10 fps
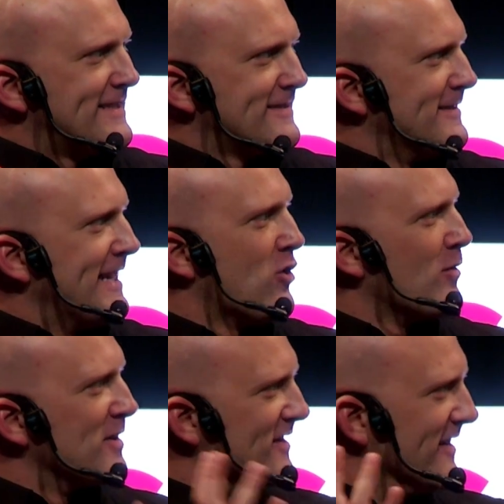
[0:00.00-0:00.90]

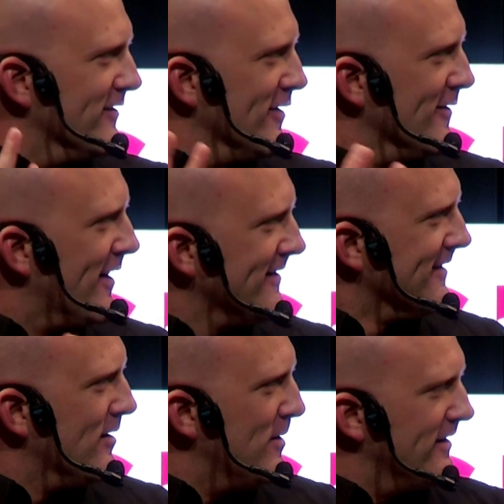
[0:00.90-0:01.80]
enormously different, right?
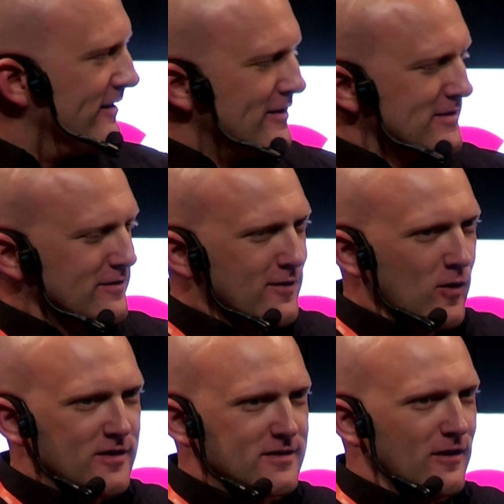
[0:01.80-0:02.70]
I mean, there's, of
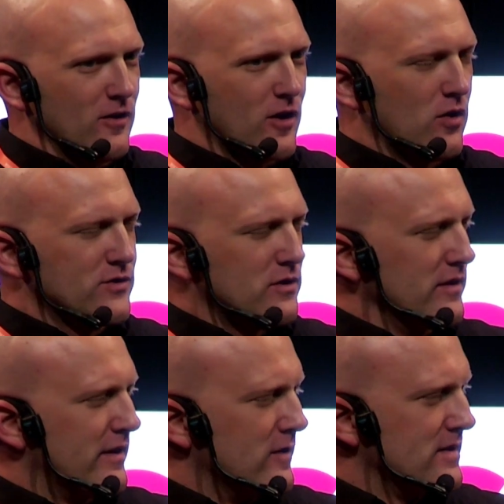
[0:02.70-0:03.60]
course, all the cultural
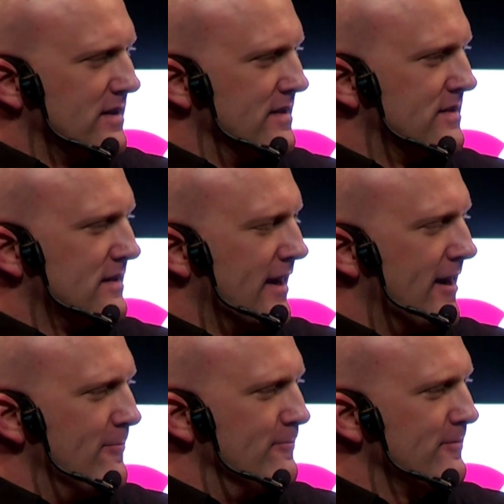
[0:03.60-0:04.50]
differences.
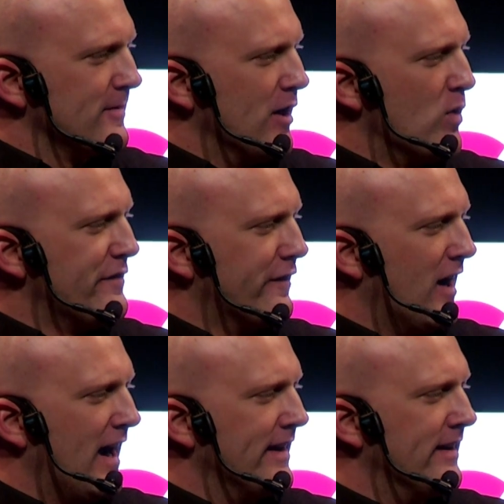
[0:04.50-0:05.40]
We
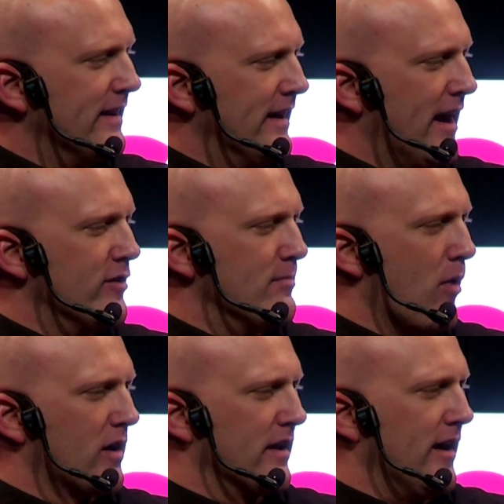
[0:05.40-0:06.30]
find in every
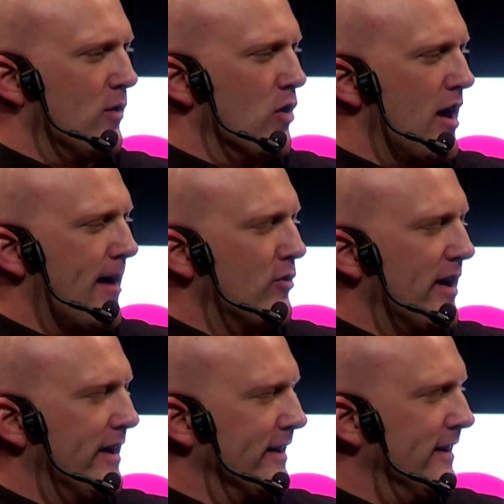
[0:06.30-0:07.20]
market that we're
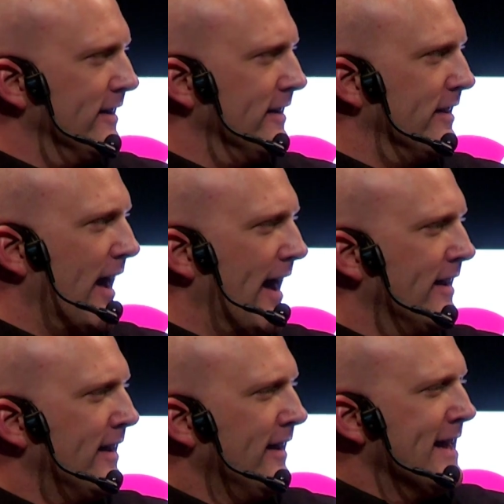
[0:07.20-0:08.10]
operating in
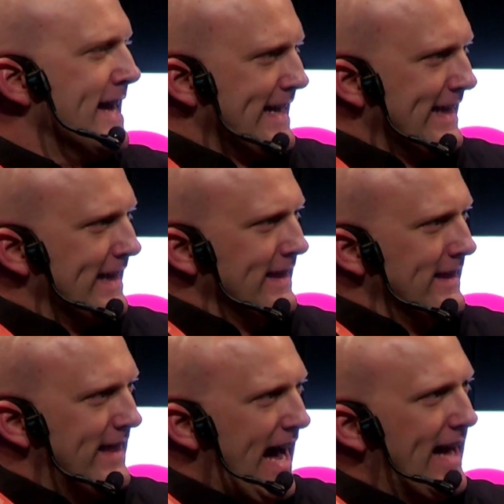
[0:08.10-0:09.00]

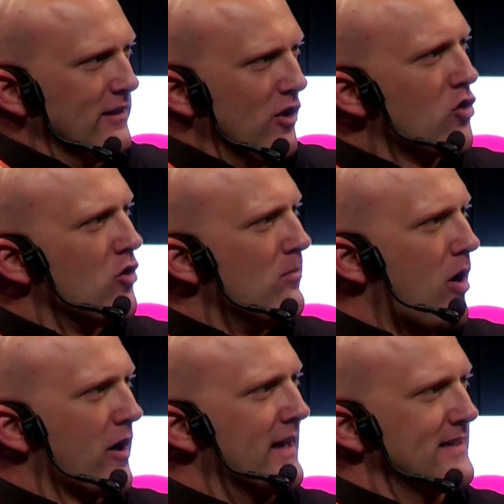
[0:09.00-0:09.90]
that local
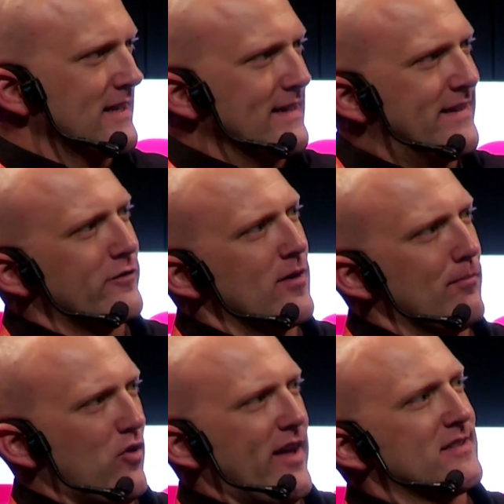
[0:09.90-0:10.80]
market is at a different
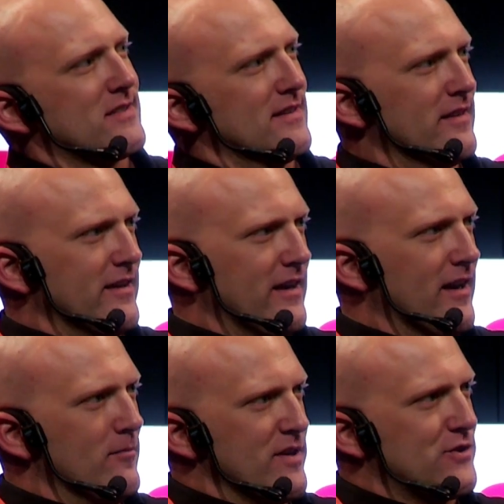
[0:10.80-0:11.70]
place in
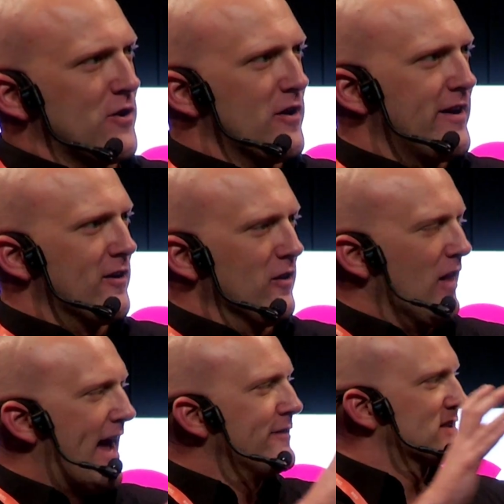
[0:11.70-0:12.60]
the maturity or the
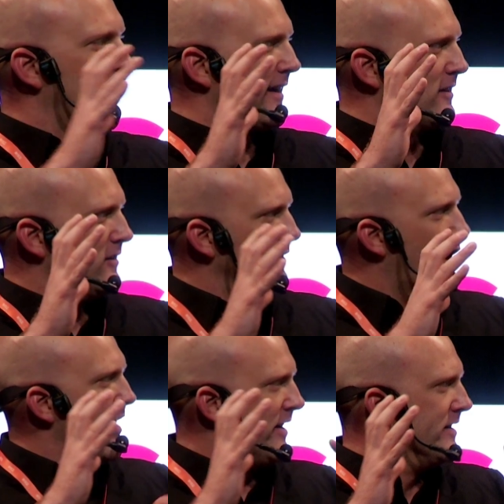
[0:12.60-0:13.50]
life cycle of
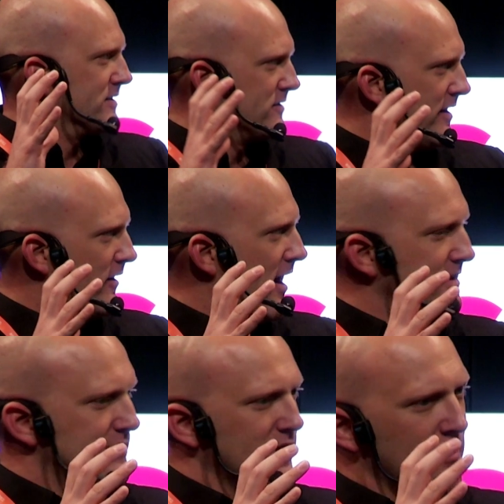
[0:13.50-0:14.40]
our industry,
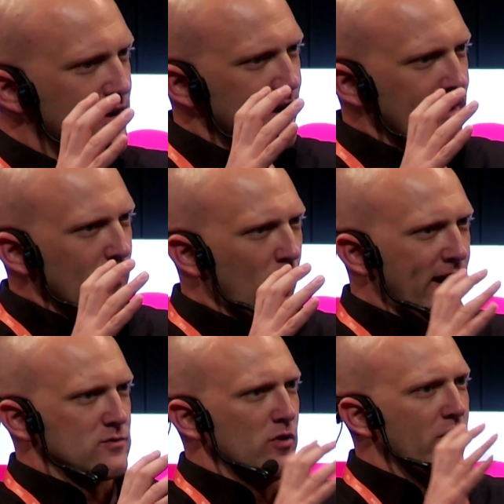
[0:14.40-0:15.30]
right? So
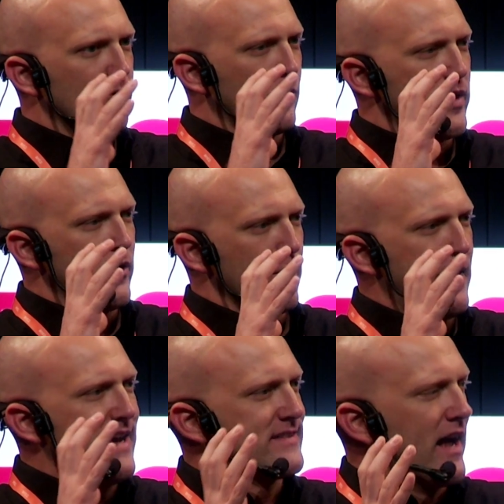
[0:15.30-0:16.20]
whereas we are
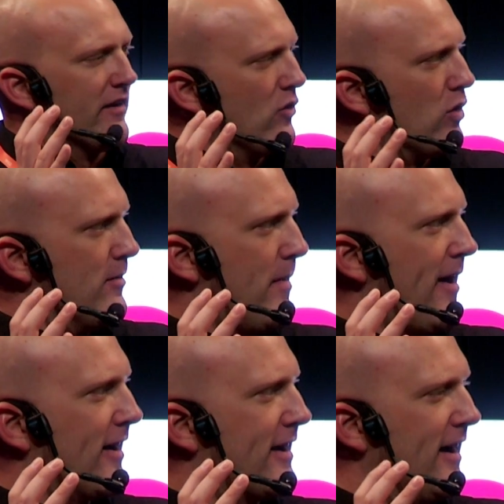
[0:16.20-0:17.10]
based out of North
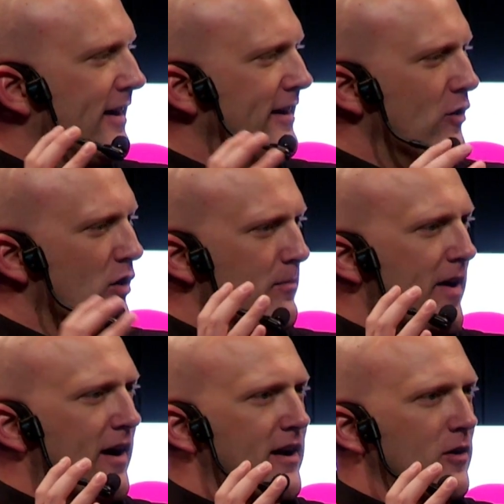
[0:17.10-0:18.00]
America, and in North
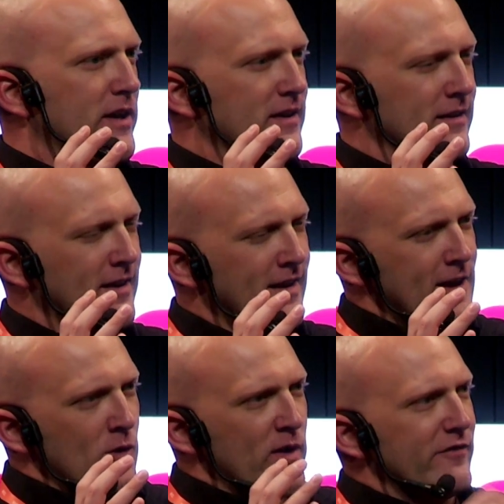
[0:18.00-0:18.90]
America we can
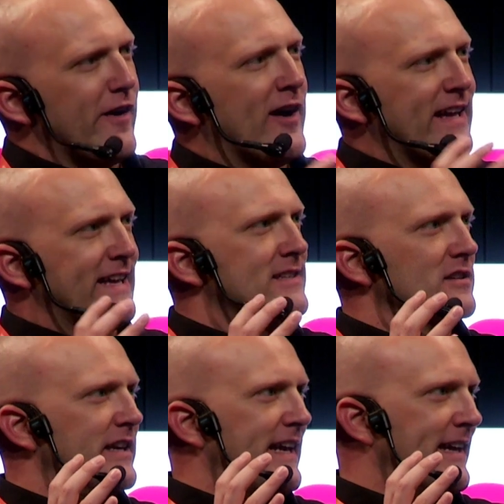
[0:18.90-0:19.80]
very
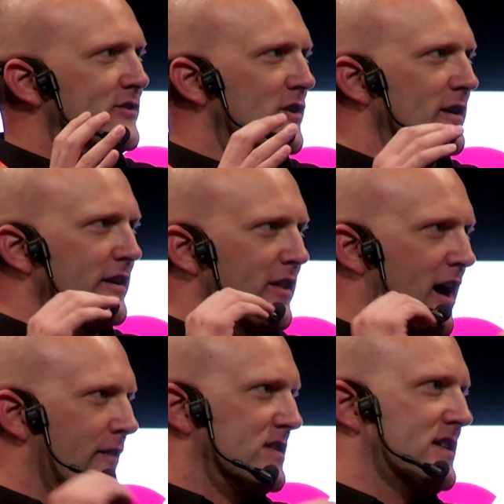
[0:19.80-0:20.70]
easily enter into the
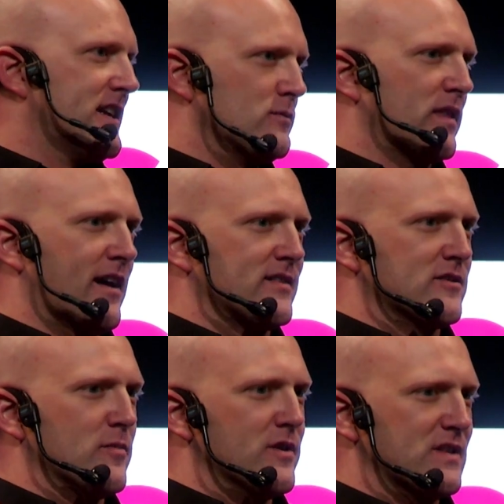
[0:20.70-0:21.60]
conversation with
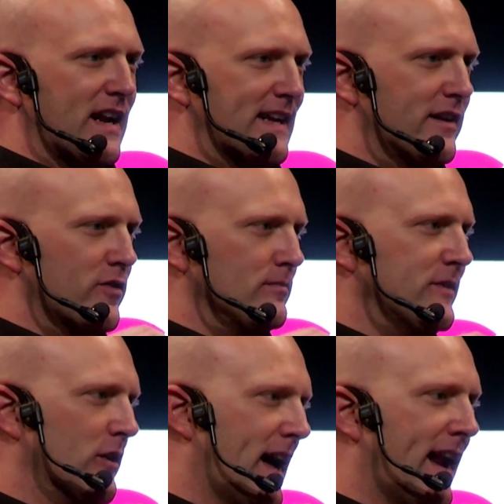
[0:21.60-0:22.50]
customers at a different,
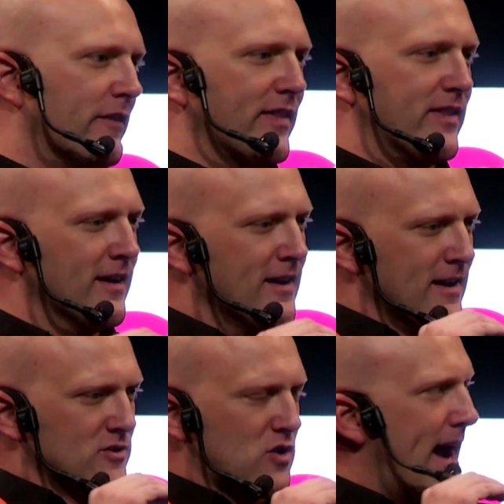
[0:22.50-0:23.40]
kind of at the
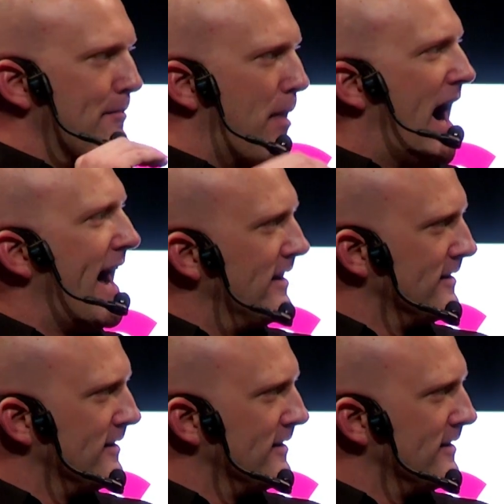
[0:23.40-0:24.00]
try-buy,